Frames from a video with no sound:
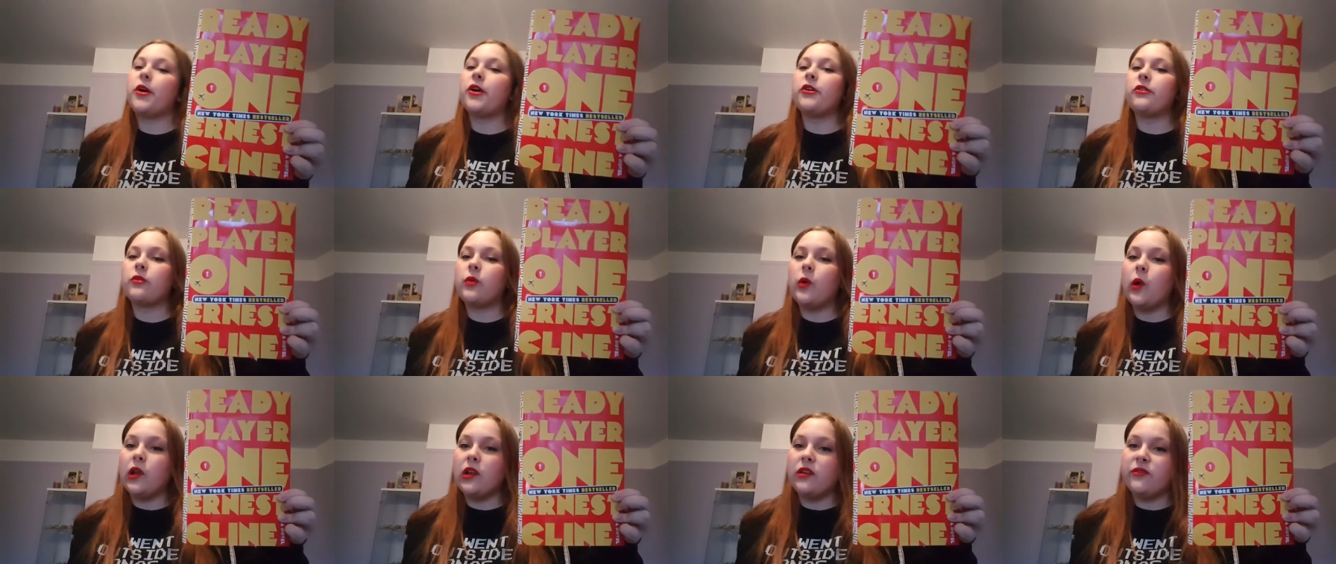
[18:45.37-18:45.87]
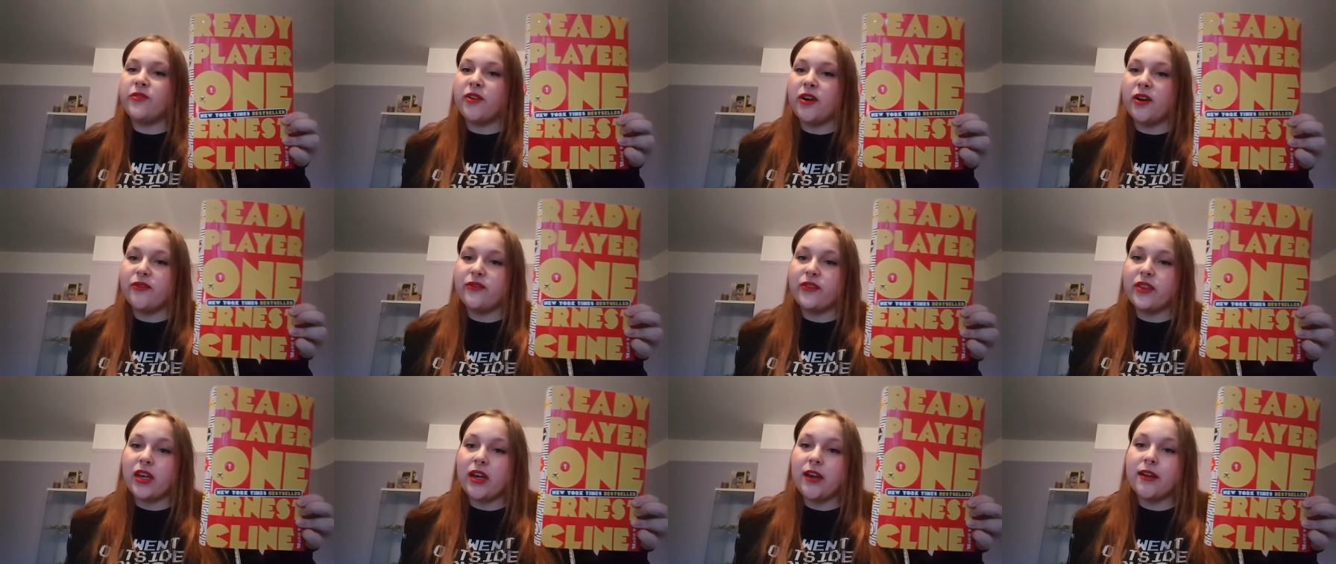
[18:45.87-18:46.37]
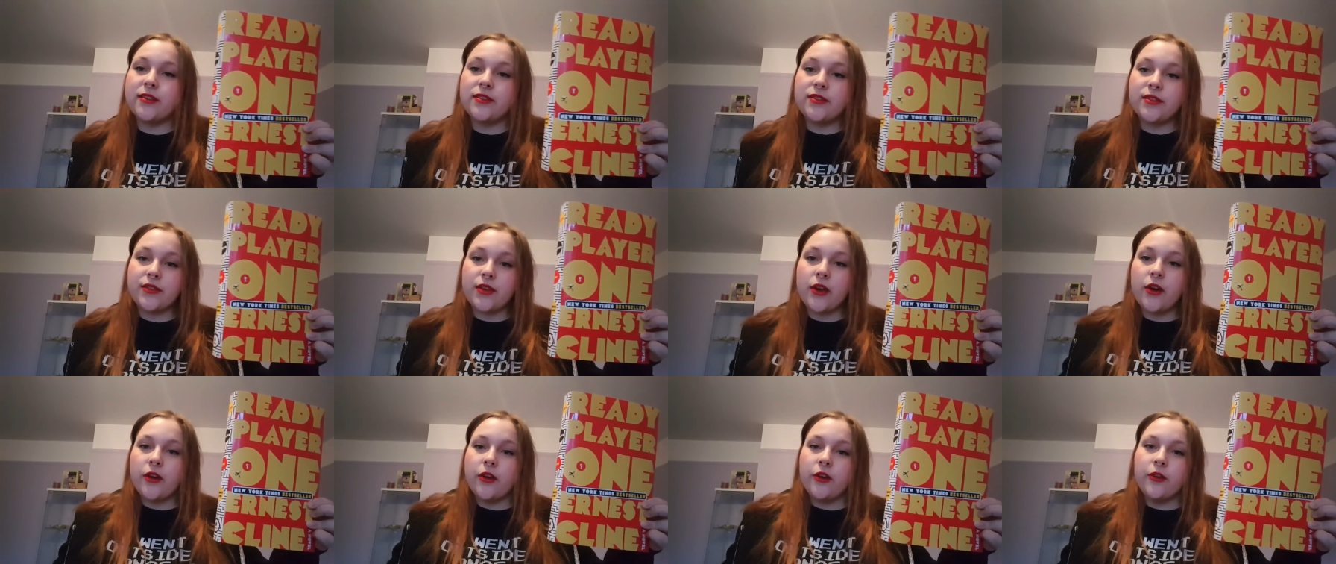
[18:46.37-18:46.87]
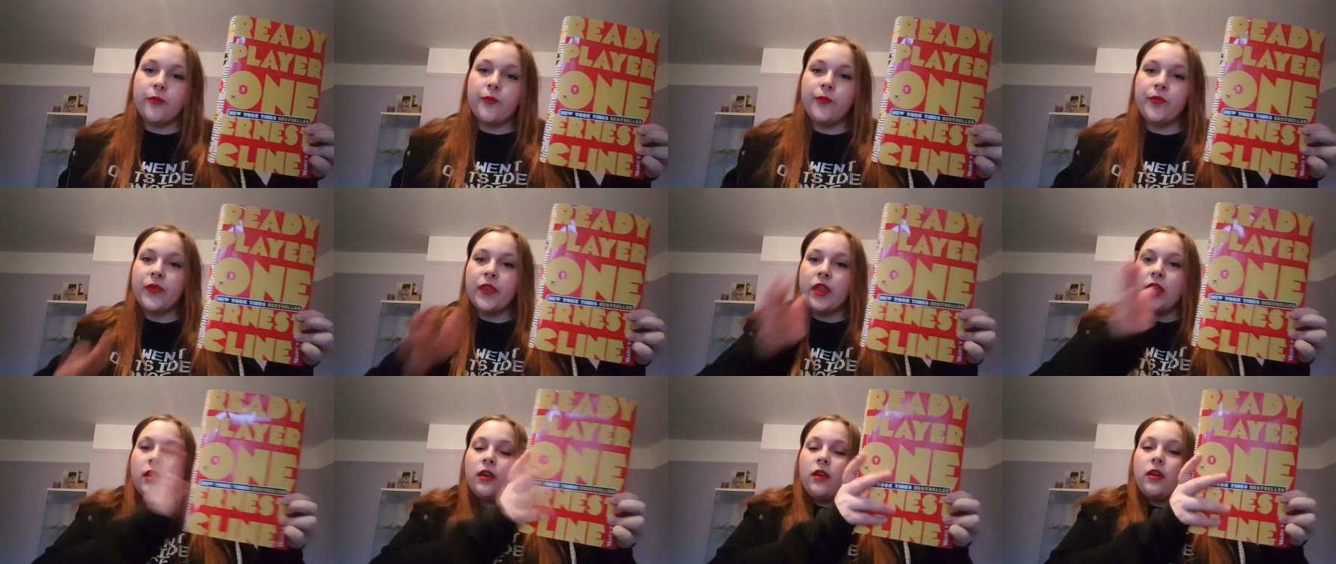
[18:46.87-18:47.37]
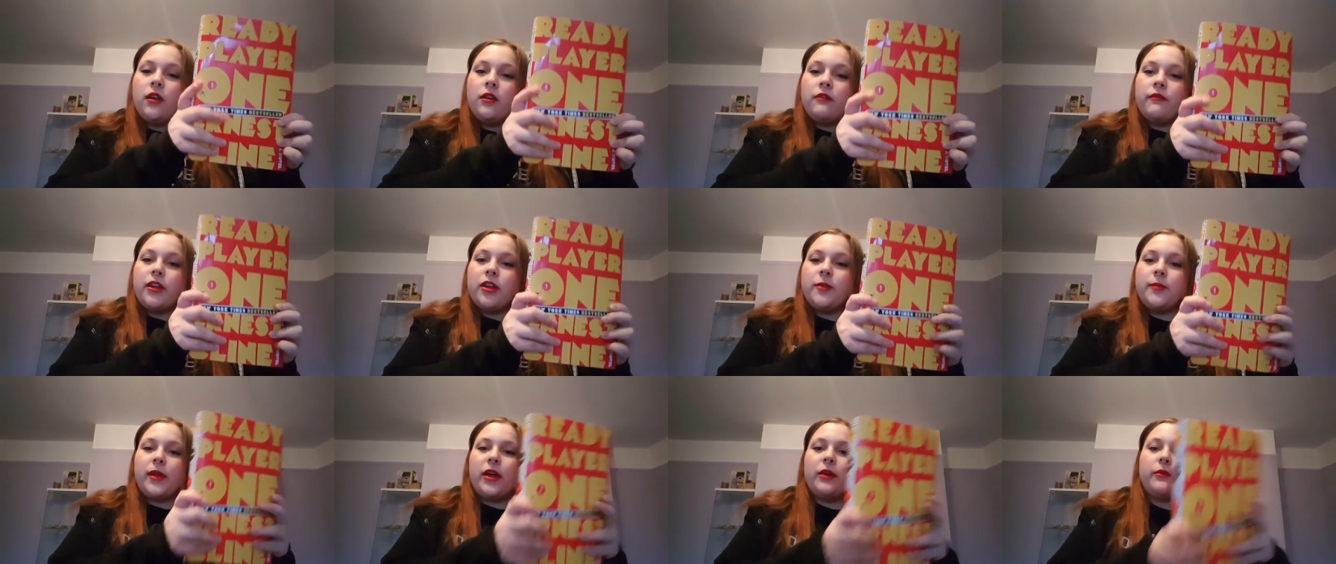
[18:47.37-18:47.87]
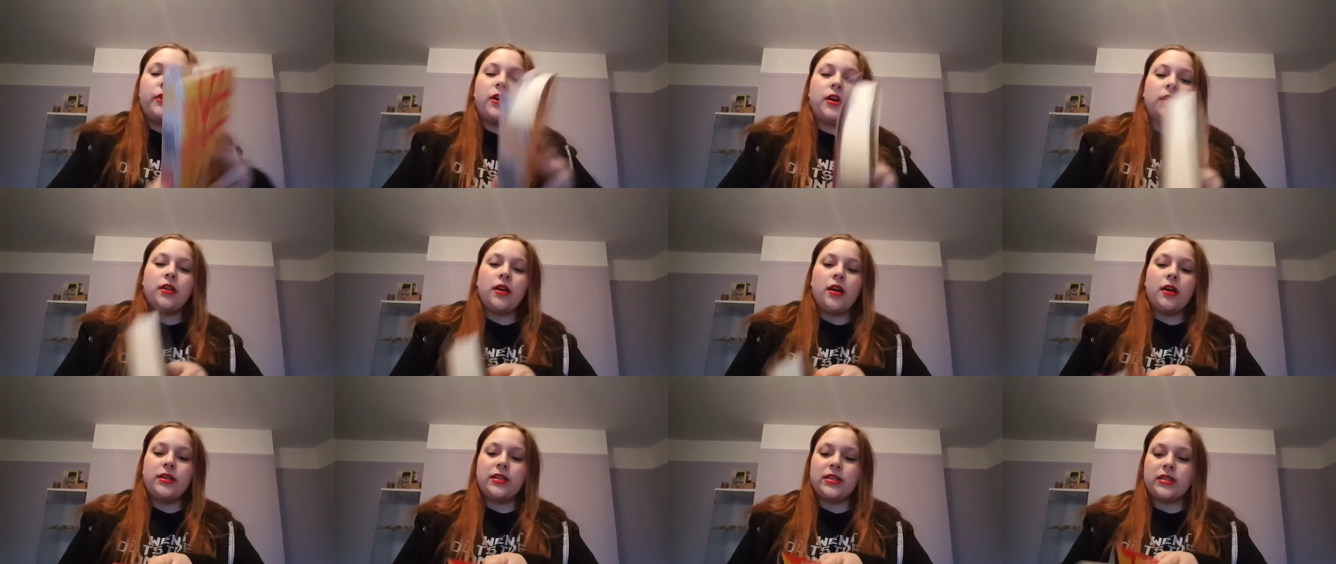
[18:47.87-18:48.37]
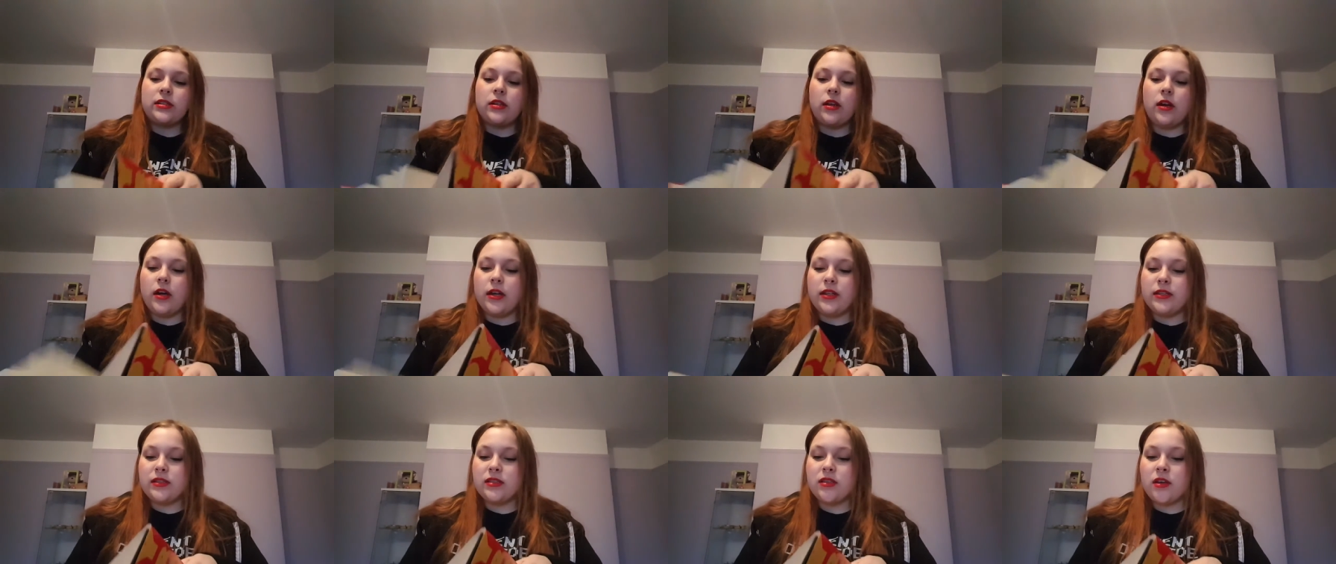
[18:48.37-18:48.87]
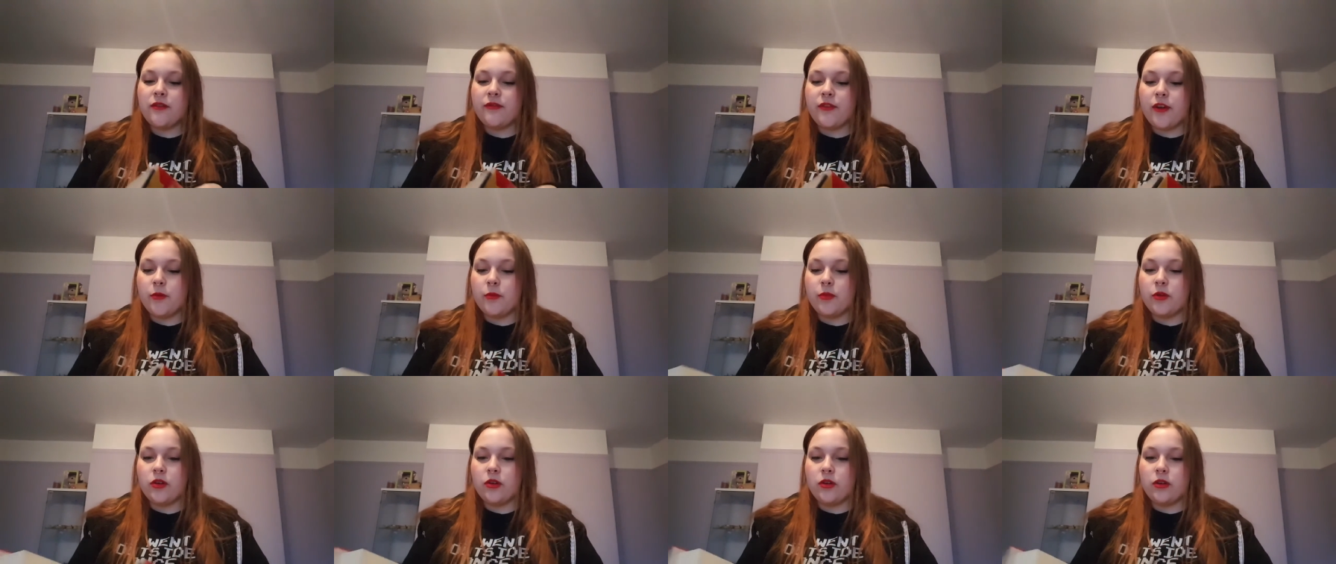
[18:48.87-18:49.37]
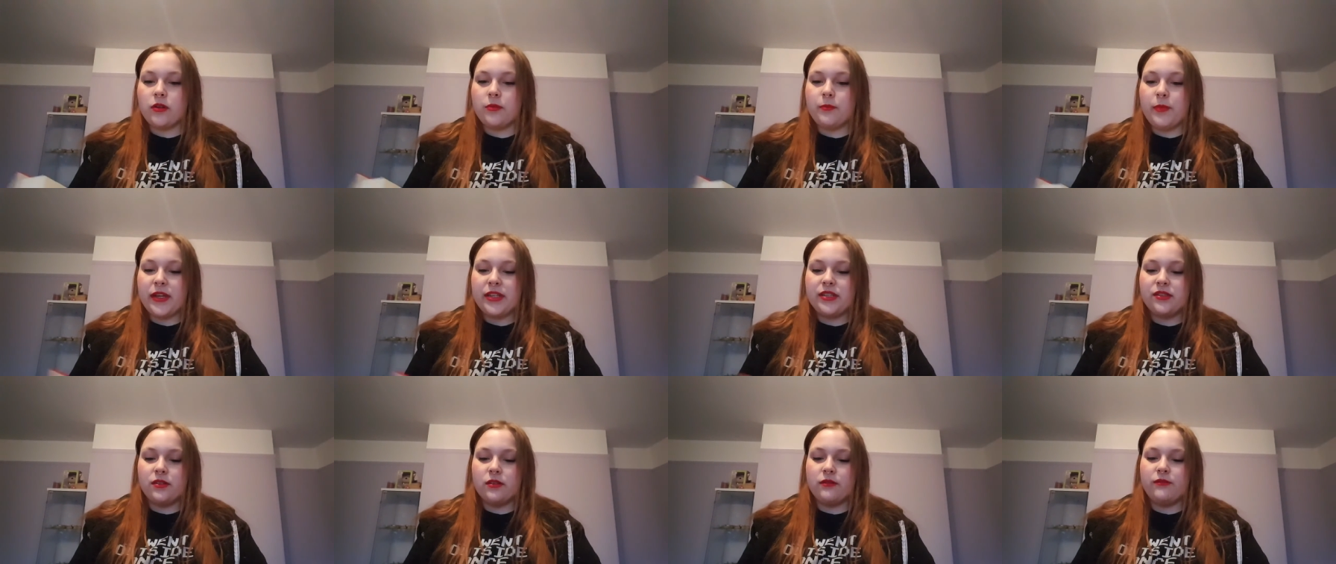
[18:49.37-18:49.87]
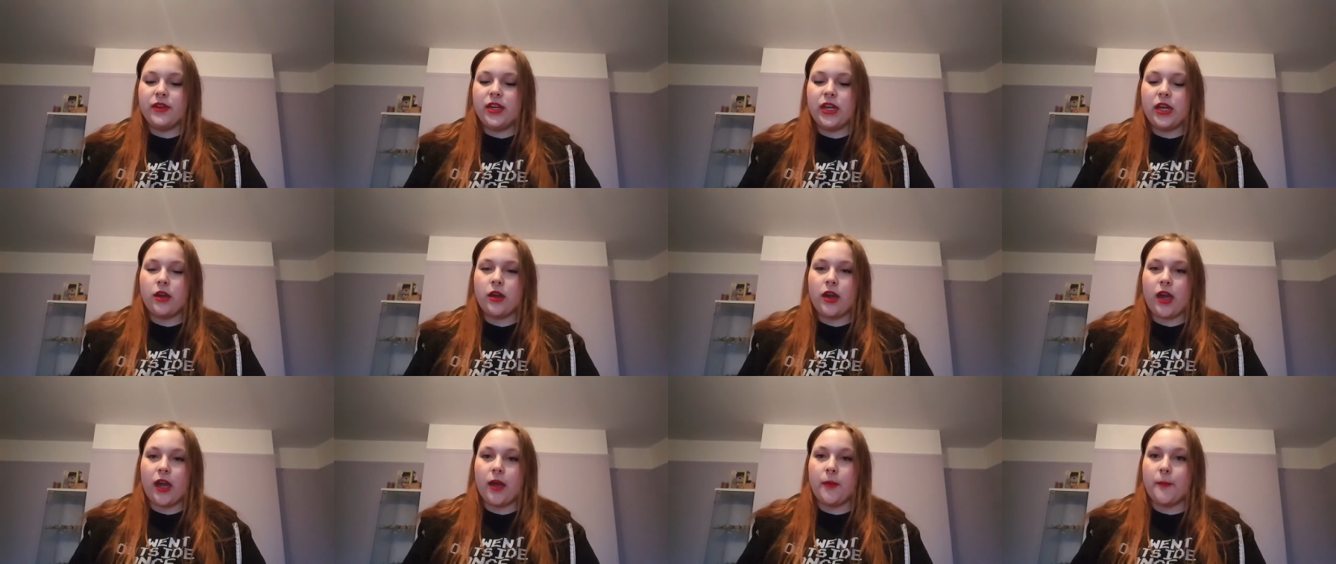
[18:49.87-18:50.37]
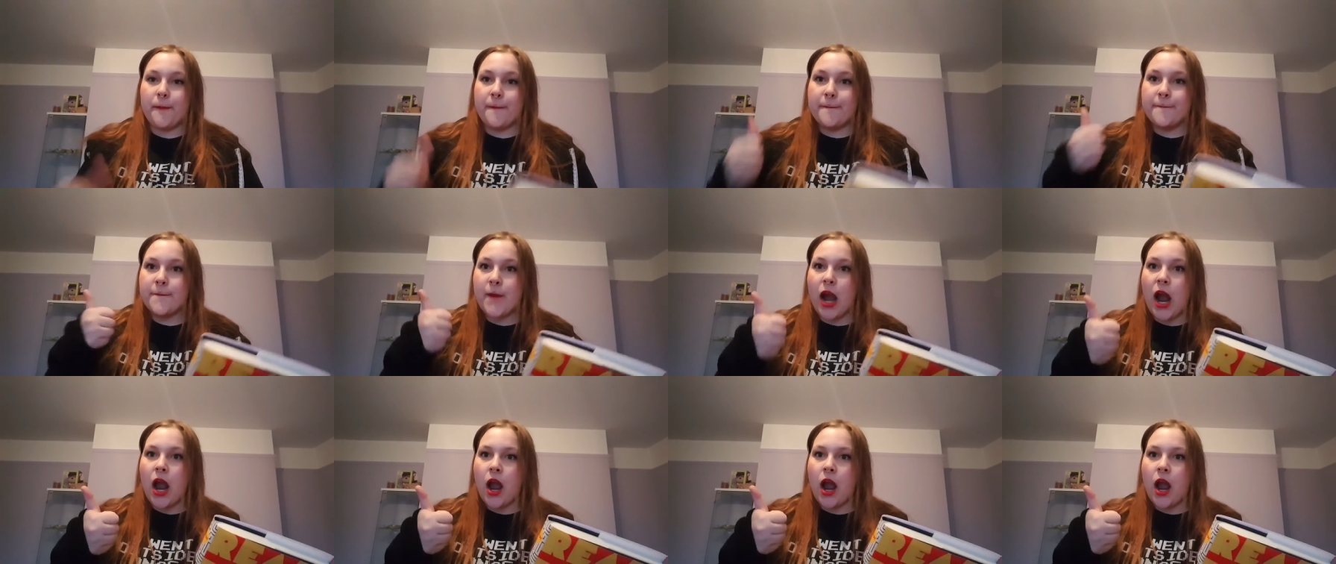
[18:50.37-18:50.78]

both qualify for that, so... Ready Player One, Ernest Cline, sci-fi book, based on a video game.